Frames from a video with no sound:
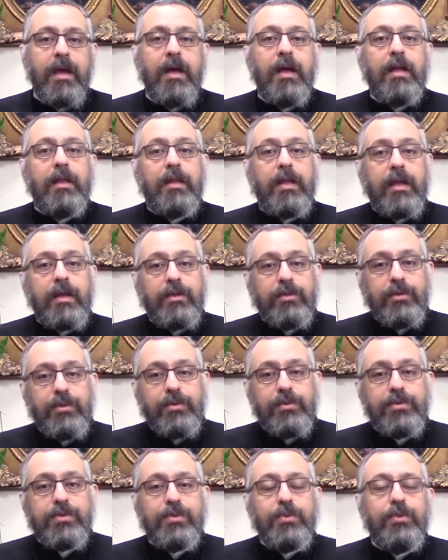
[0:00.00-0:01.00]
Like
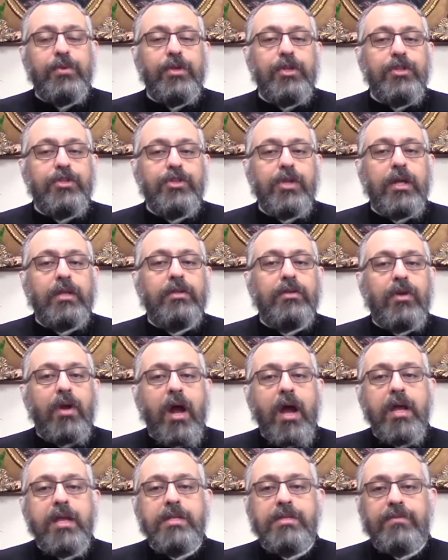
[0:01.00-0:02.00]
those who reject
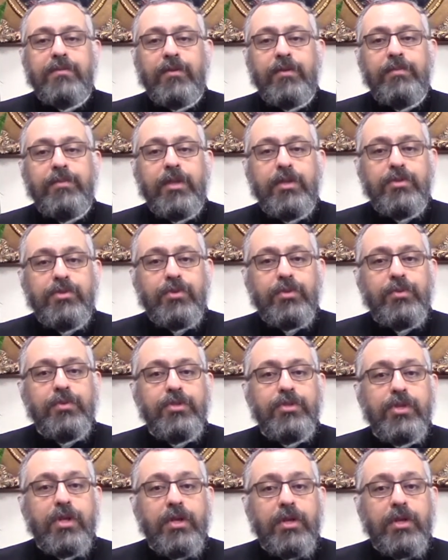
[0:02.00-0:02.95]
Christ from the Jewish